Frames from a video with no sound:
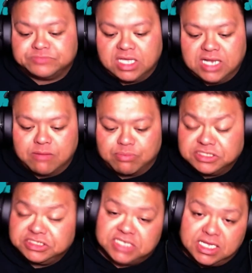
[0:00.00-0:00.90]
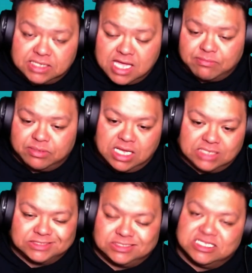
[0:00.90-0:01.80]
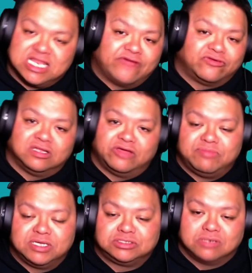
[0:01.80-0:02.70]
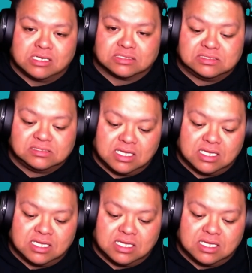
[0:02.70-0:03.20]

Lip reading: And I appreciate that, but I just never loved big trucks.